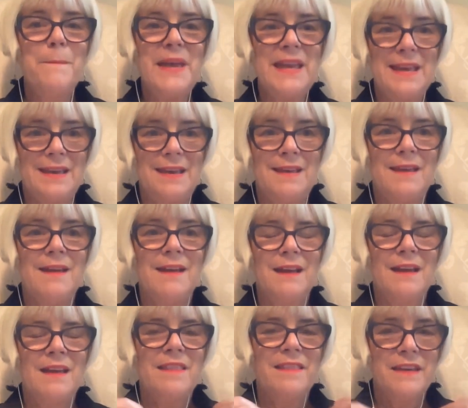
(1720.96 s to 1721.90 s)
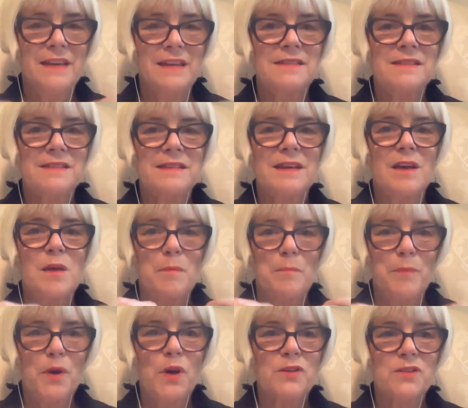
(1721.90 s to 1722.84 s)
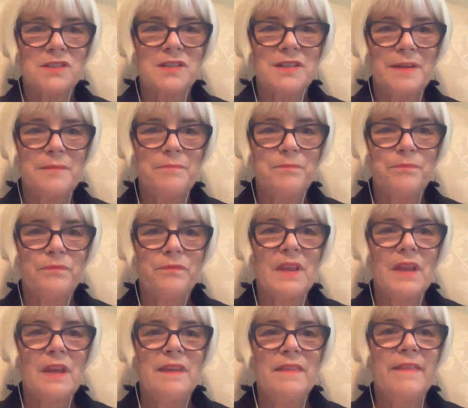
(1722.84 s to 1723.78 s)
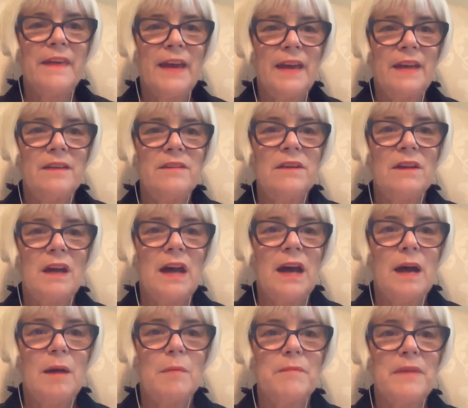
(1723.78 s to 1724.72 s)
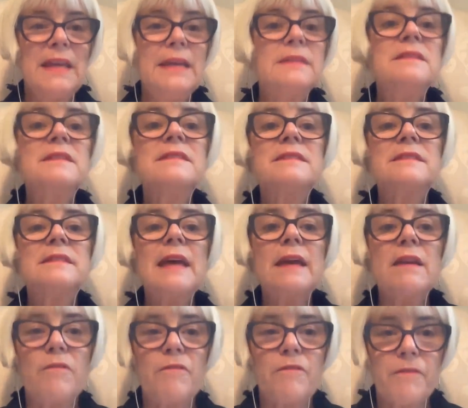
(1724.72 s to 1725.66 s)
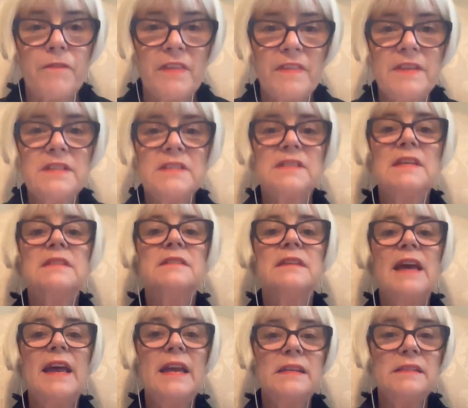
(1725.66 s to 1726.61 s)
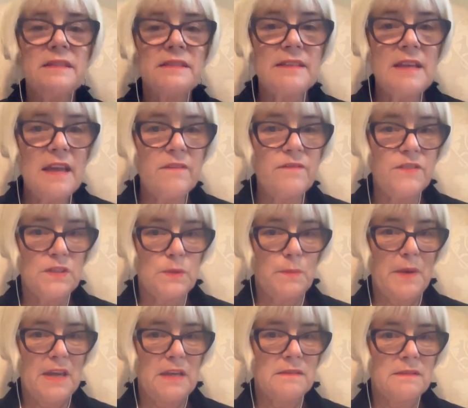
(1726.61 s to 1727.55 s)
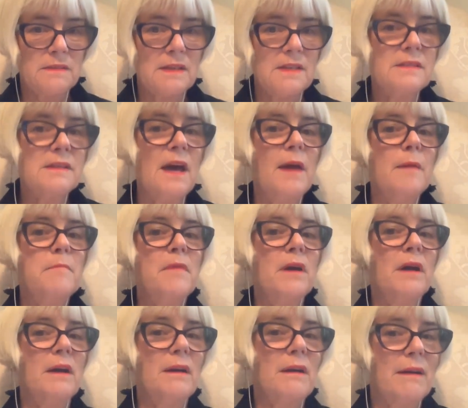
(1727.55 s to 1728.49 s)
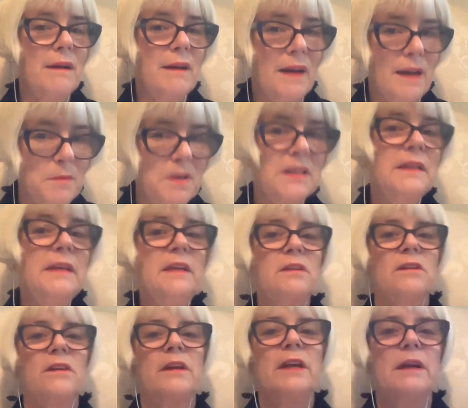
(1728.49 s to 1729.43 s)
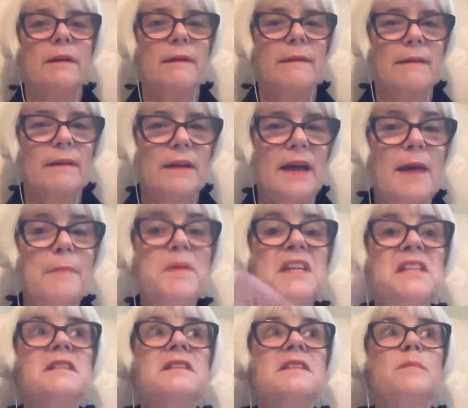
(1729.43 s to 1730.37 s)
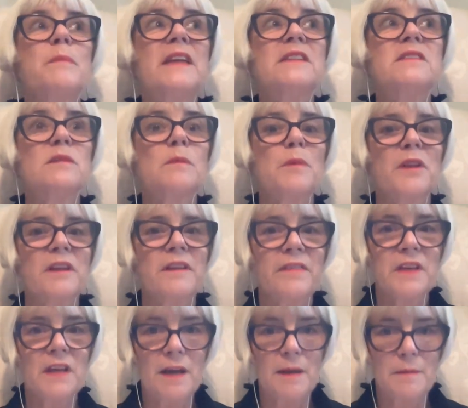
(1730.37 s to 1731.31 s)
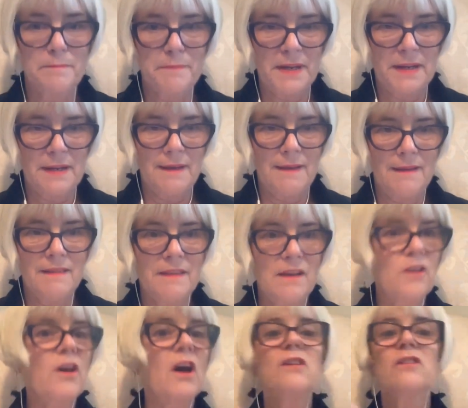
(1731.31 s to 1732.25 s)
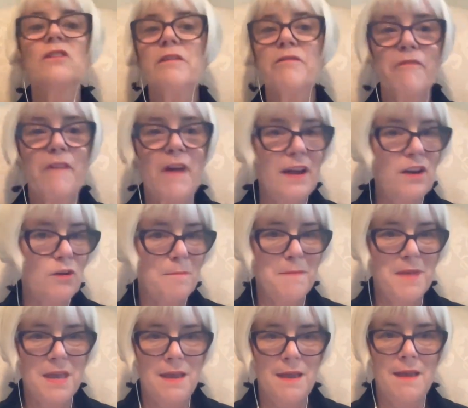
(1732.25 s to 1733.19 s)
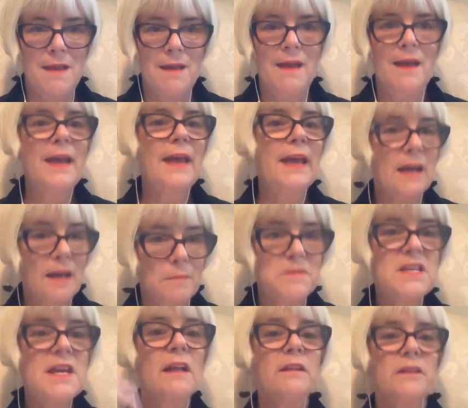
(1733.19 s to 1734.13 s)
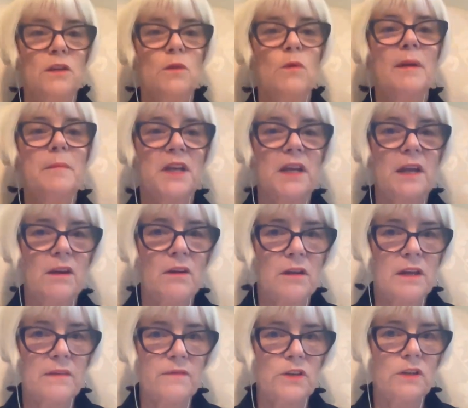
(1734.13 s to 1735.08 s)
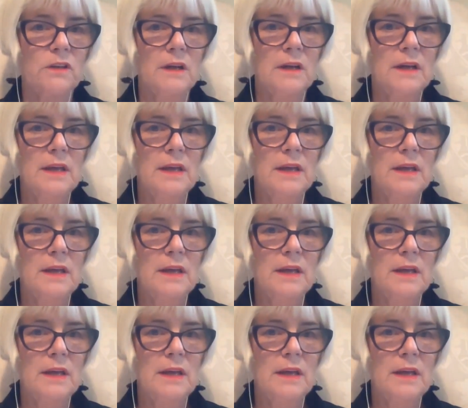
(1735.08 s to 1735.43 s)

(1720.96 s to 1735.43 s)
be this person, then it's safe. This is a safe space because I'm a leader here. I'm indispensable in the company. They're not going to fire me. And I'm telling you I'm a caregiver.